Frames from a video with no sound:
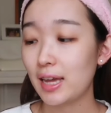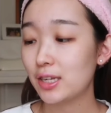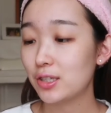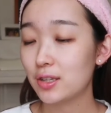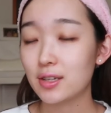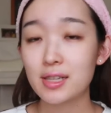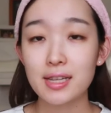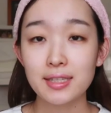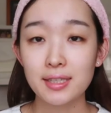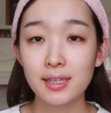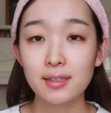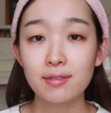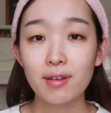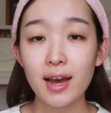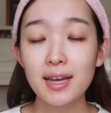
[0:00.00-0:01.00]
Age Lock
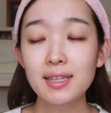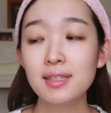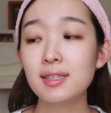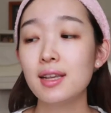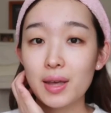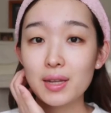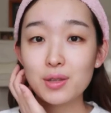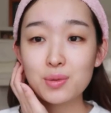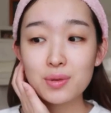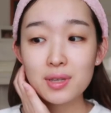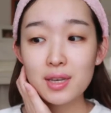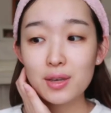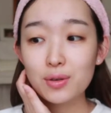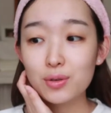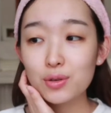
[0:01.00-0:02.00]
cleansing device. That's
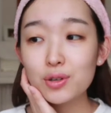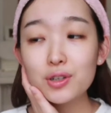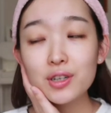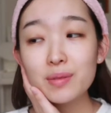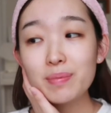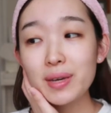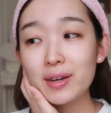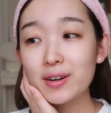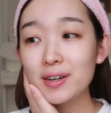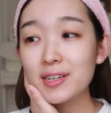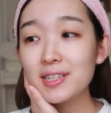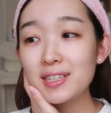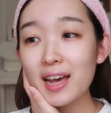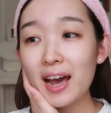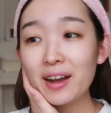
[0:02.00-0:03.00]
really good
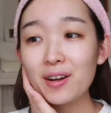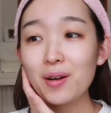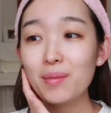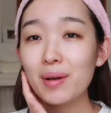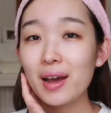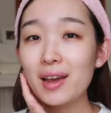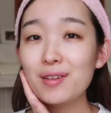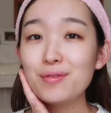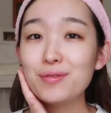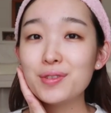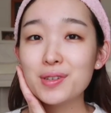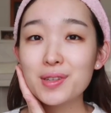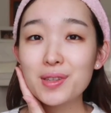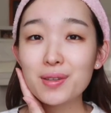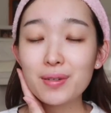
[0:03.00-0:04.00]
because I got mine
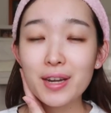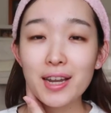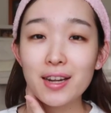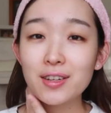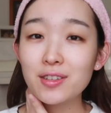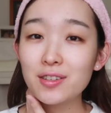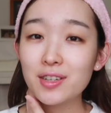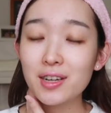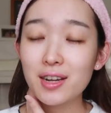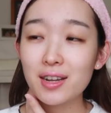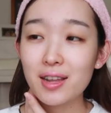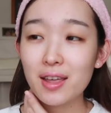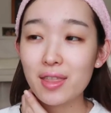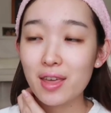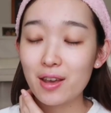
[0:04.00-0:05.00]
for 300
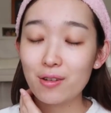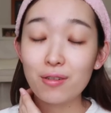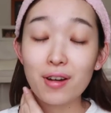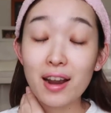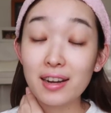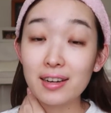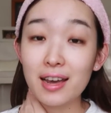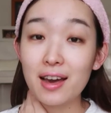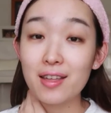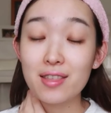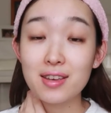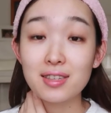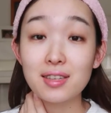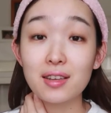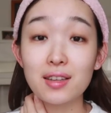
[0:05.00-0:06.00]
and I think right now
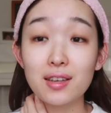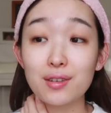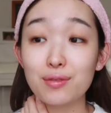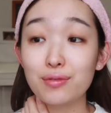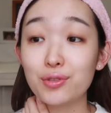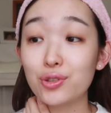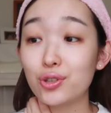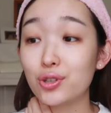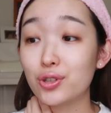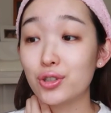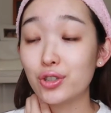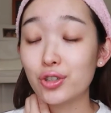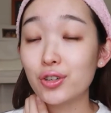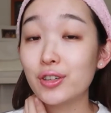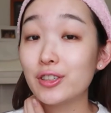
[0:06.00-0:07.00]
they're selling it
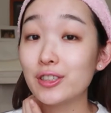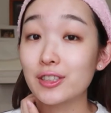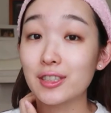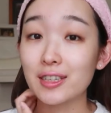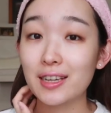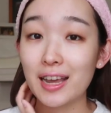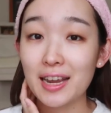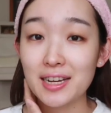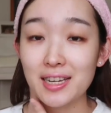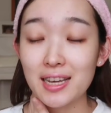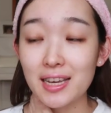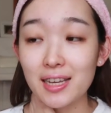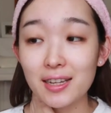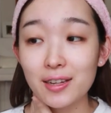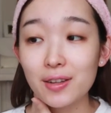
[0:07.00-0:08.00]
for
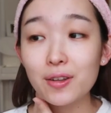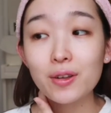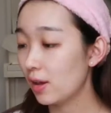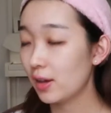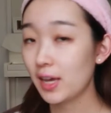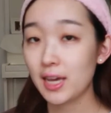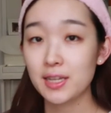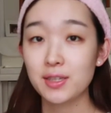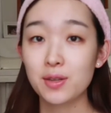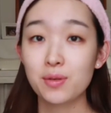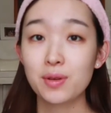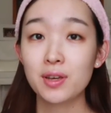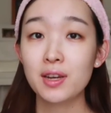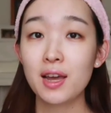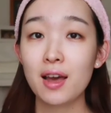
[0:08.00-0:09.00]
218. Okay, so
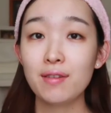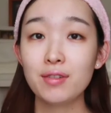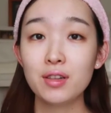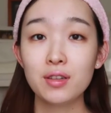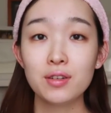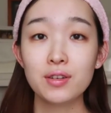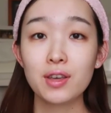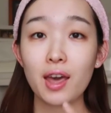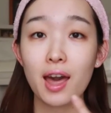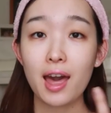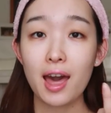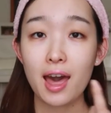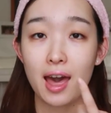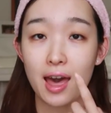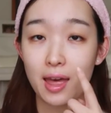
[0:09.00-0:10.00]
we're gonna have a look
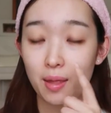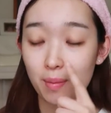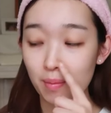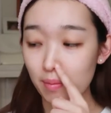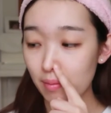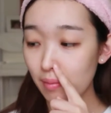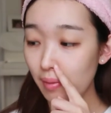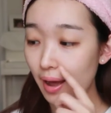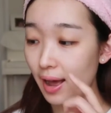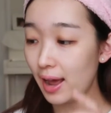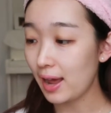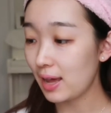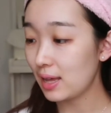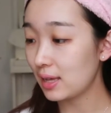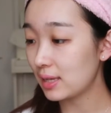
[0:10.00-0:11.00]
at
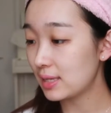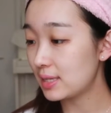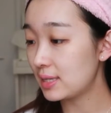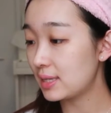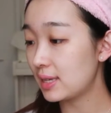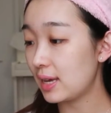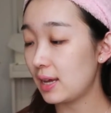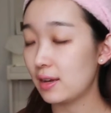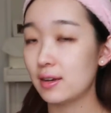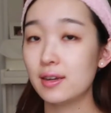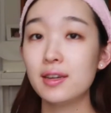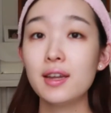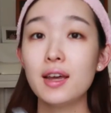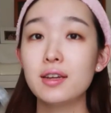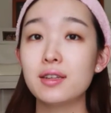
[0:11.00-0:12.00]
my
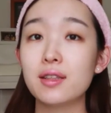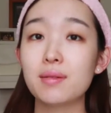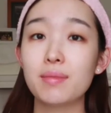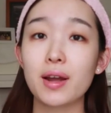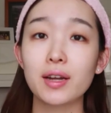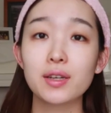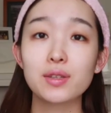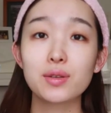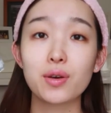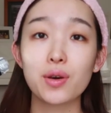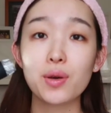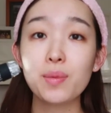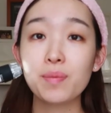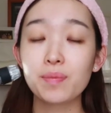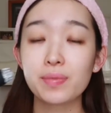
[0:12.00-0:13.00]
skin under the
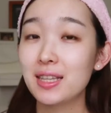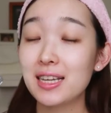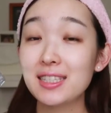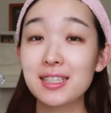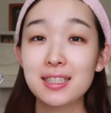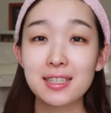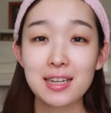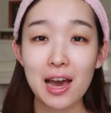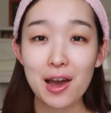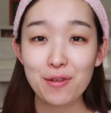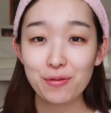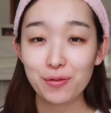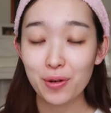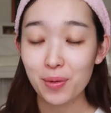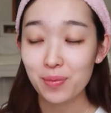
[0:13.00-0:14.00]
microscope. Let's
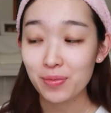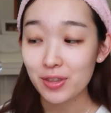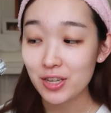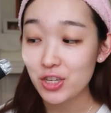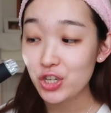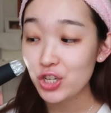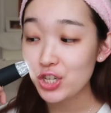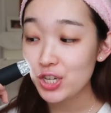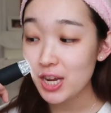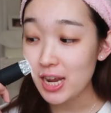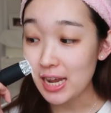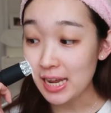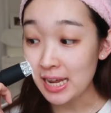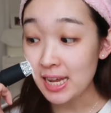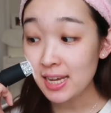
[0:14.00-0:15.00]
start from the
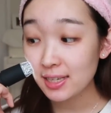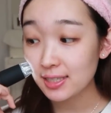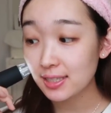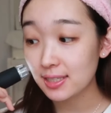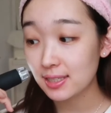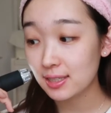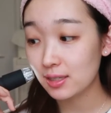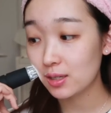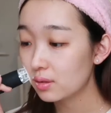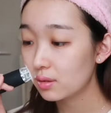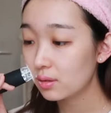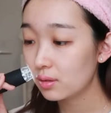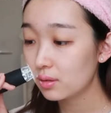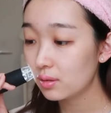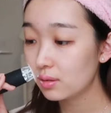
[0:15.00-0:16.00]
cheeks.
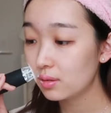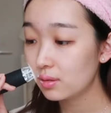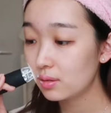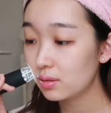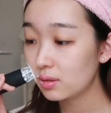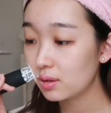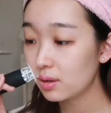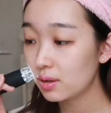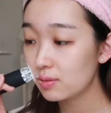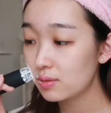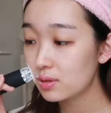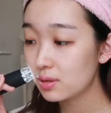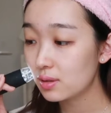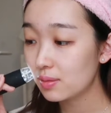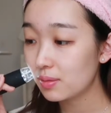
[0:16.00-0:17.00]
Oh, I have
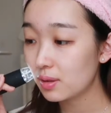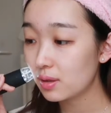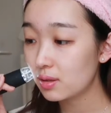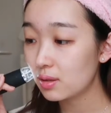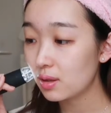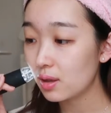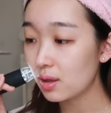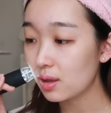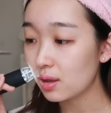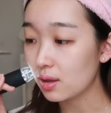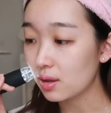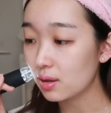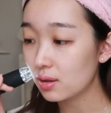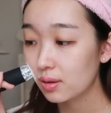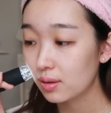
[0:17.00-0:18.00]
something
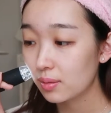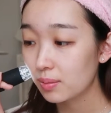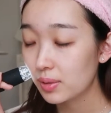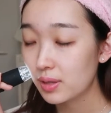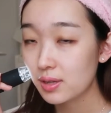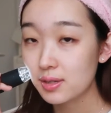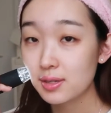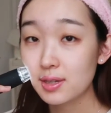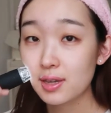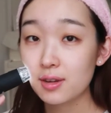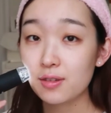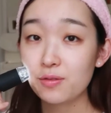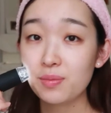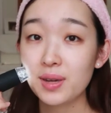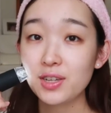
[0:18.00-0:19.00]
there. But the
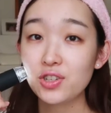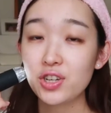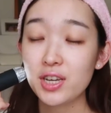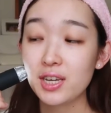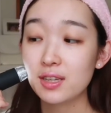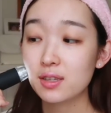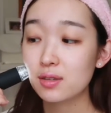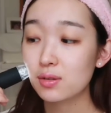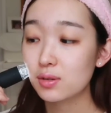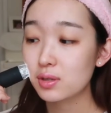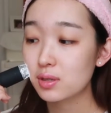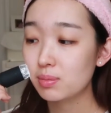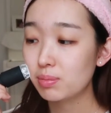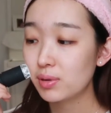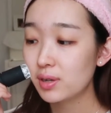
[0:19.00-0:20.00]
skin of my cheeks
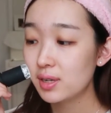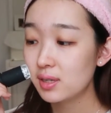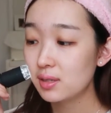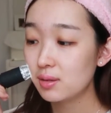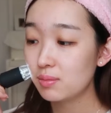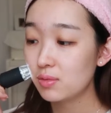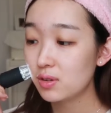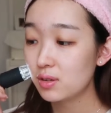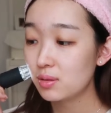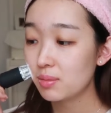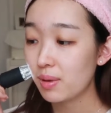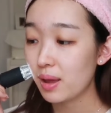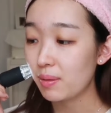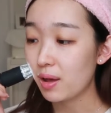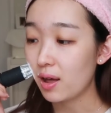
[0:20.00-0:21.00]
looks pretty similar to
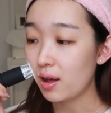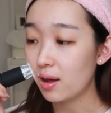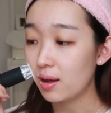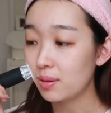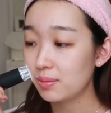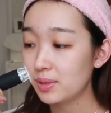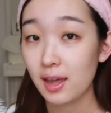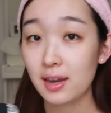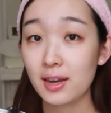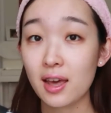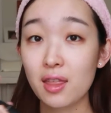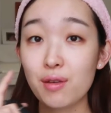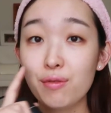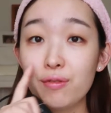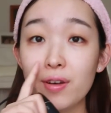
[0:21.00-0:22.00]
my arm. And
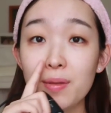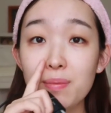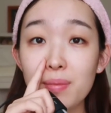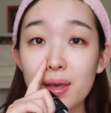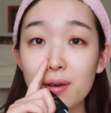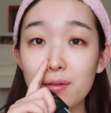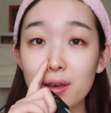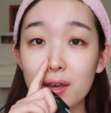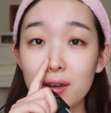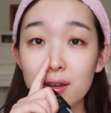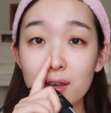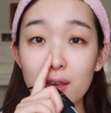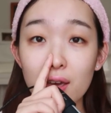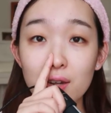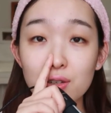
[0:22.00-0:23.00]
now the fun bit, we're
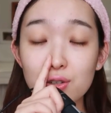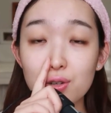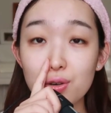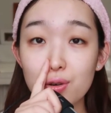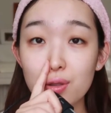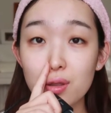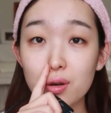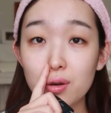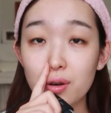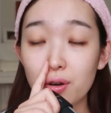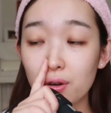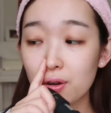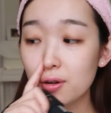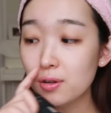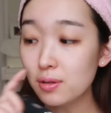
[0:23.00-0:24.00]
gonna get to the
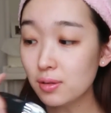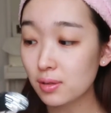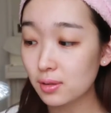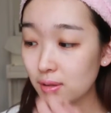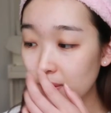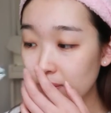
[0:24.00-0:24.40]
nose.